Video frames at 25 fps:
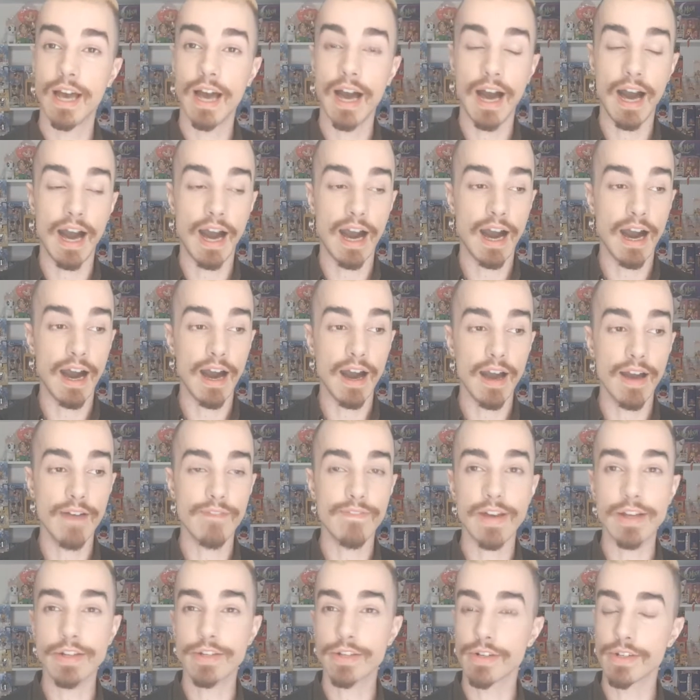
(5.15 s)

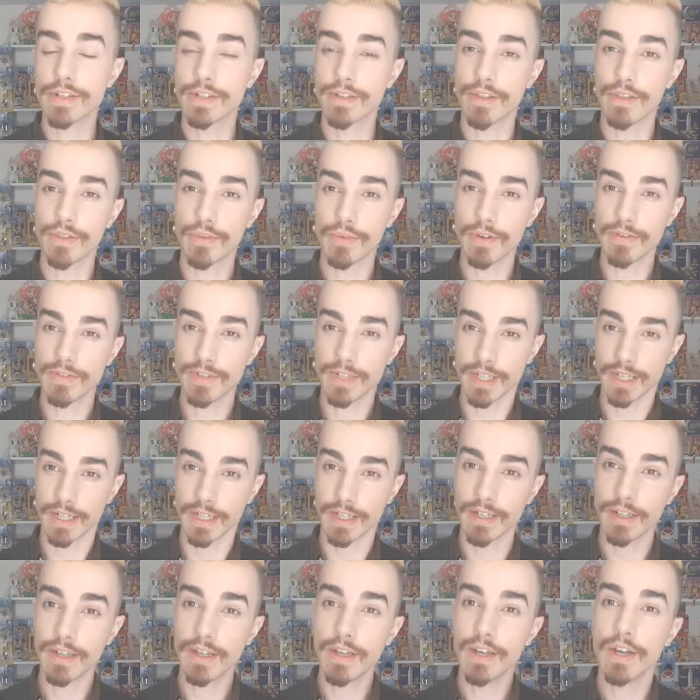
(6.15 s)
adventures in
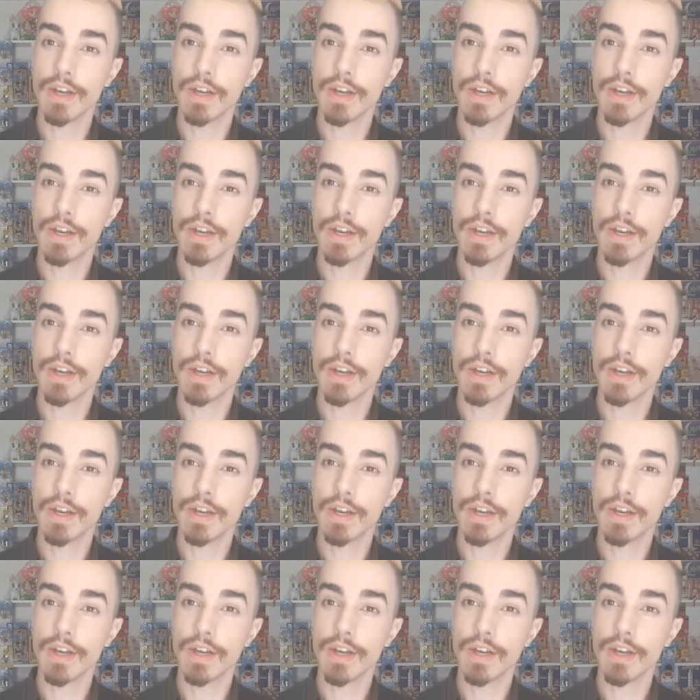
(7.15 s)
thrifting,